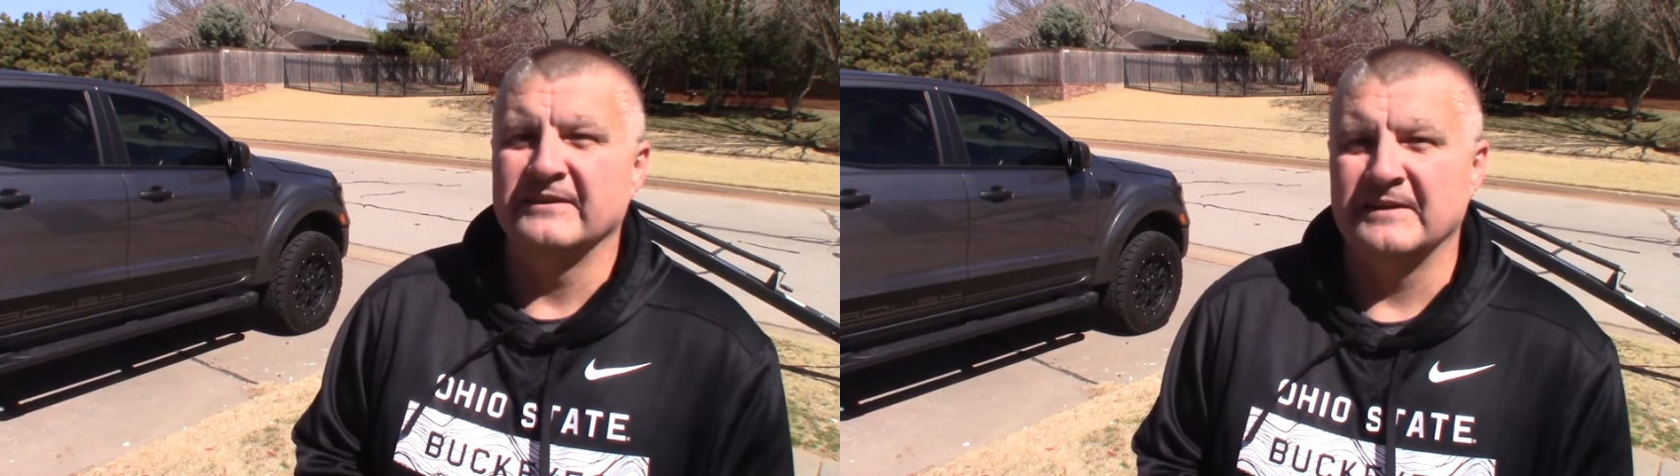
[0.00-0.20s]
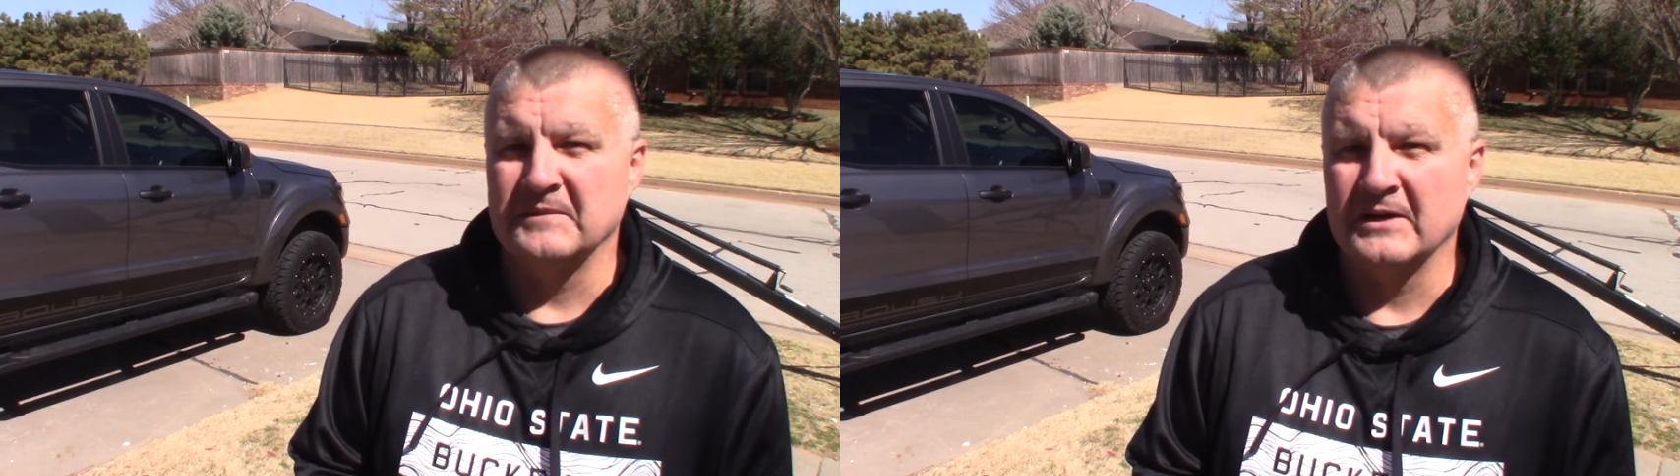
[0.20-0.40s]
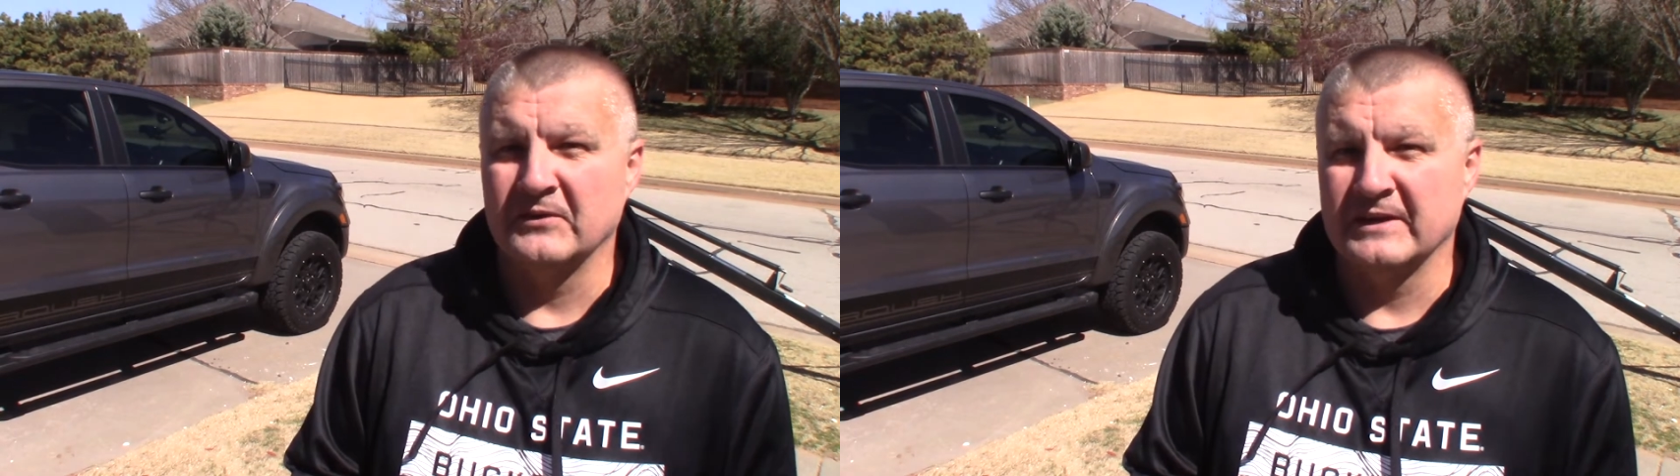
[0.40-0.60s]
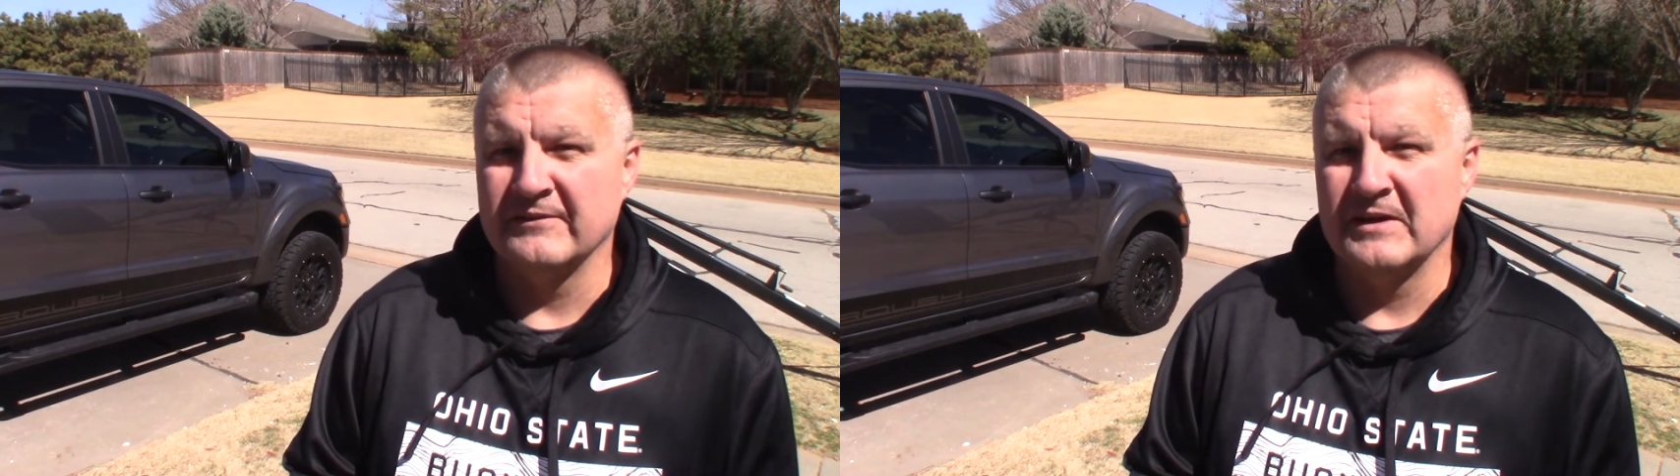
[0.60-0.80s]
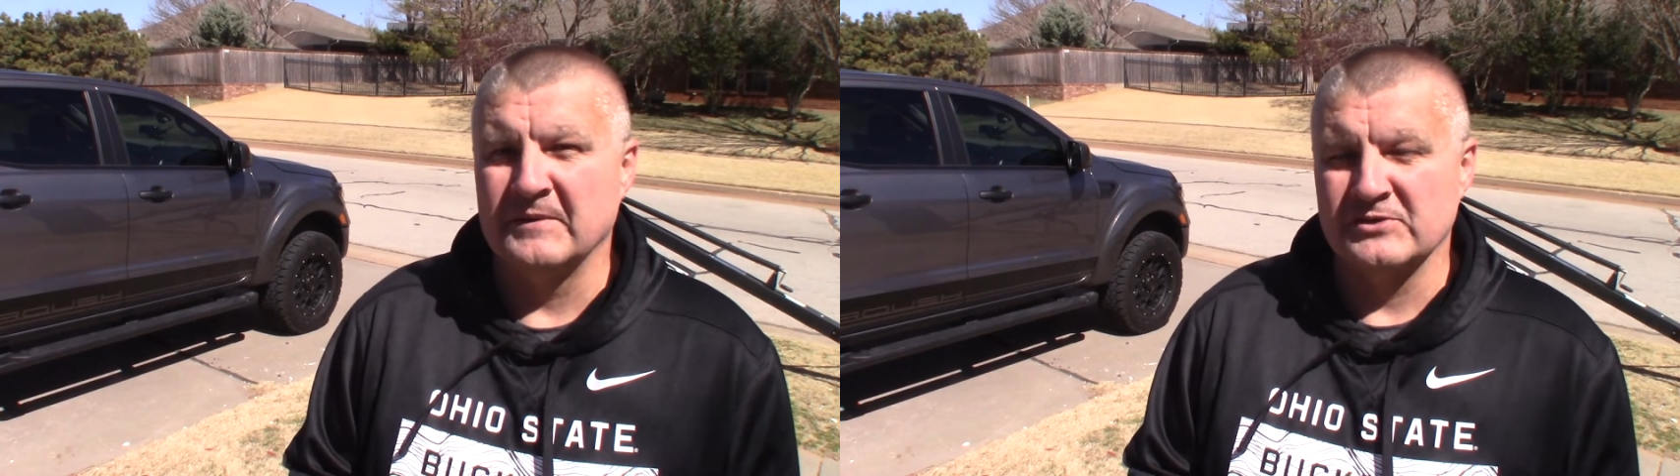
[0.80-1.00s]
I'm not going to give
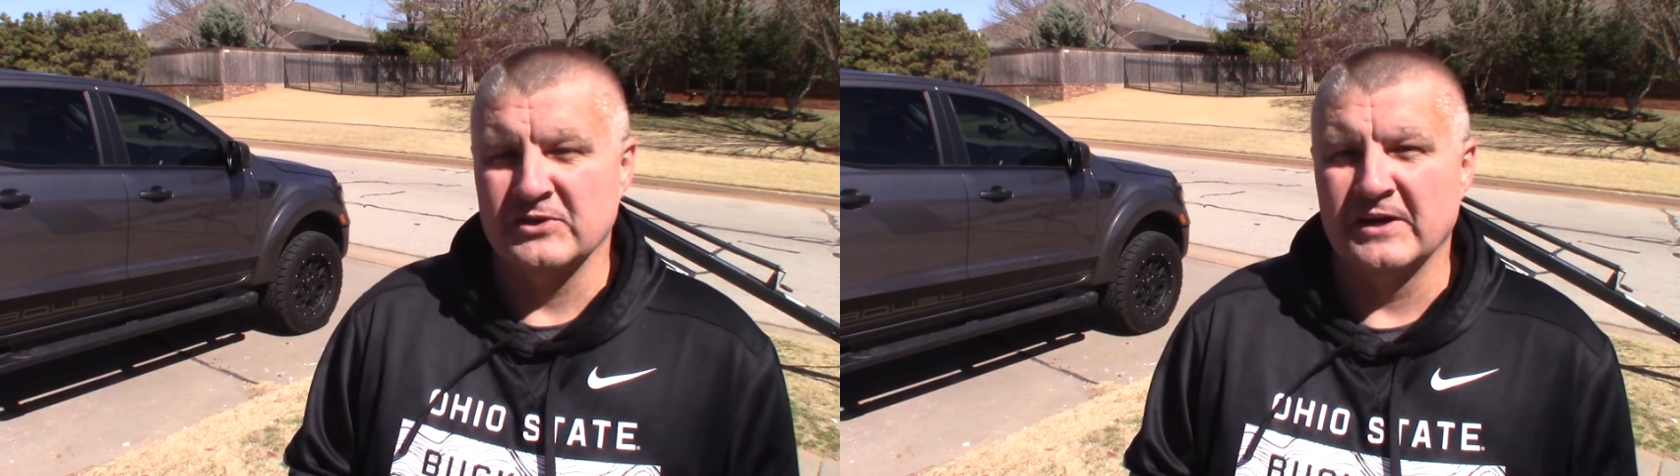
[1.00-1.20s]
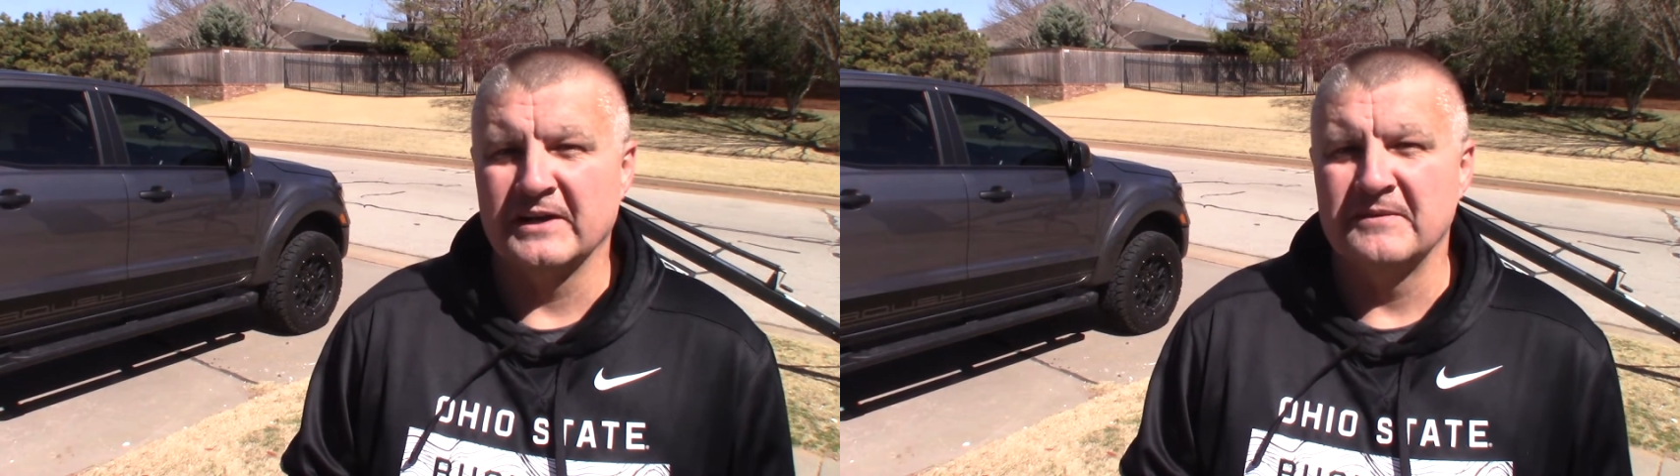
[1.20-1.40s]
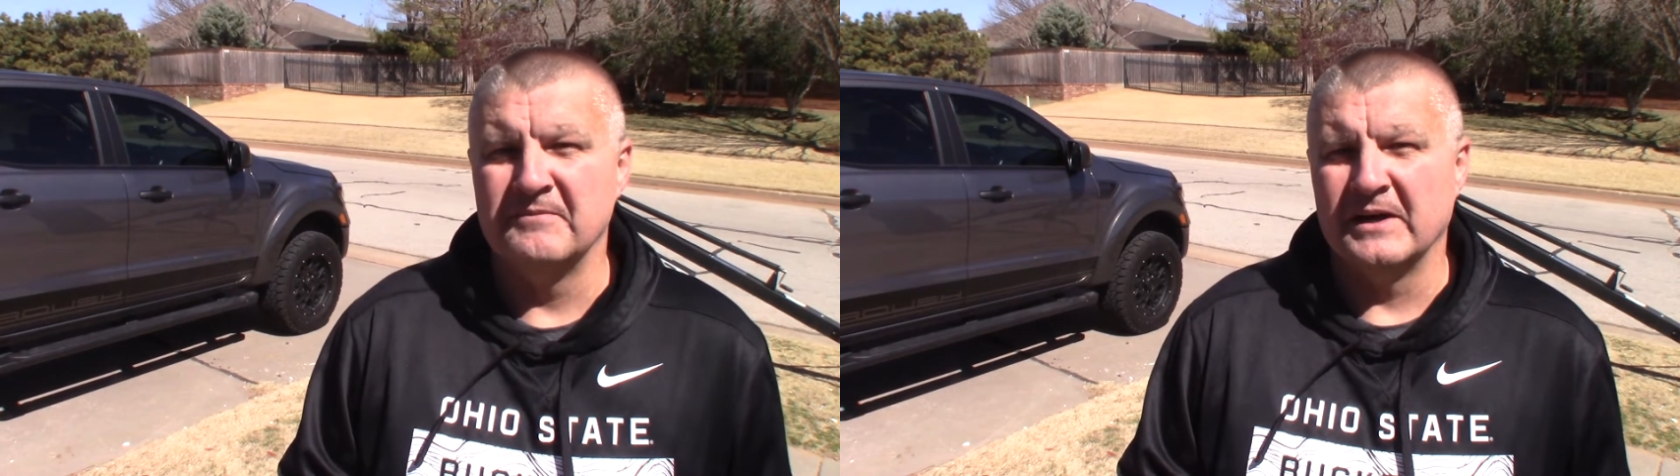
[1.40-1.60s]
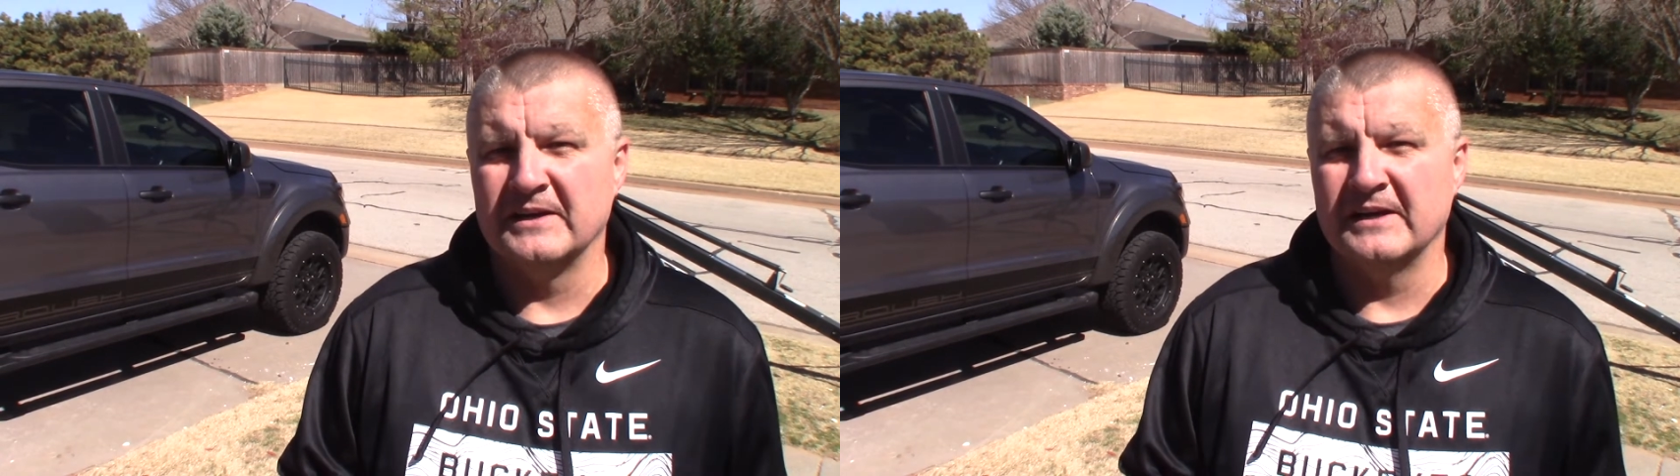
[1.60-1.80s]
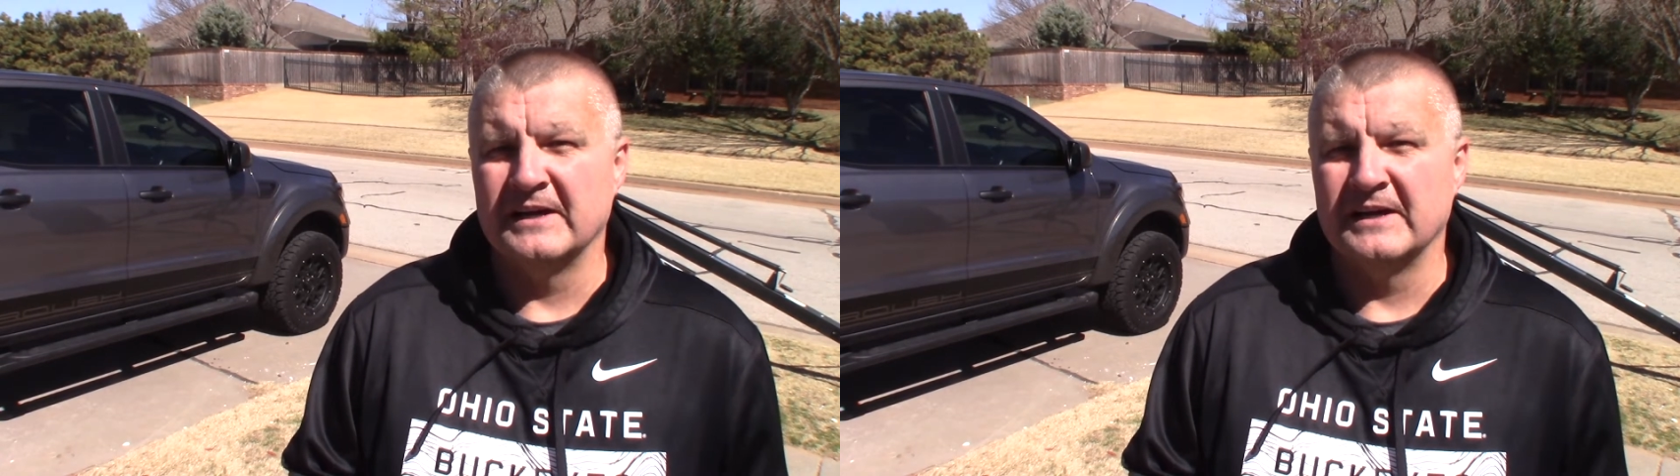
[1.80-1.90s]
up my truck, but